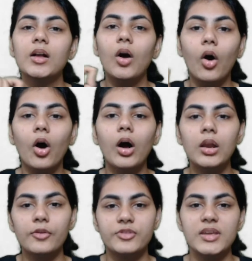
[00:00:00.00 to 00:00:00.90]

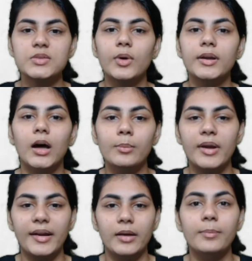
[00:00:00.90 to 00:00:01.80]
all of these were
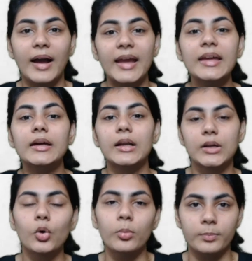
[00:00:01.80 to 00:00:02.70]
dominated by
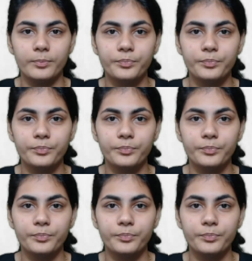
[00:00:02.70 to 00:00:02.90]
Rome,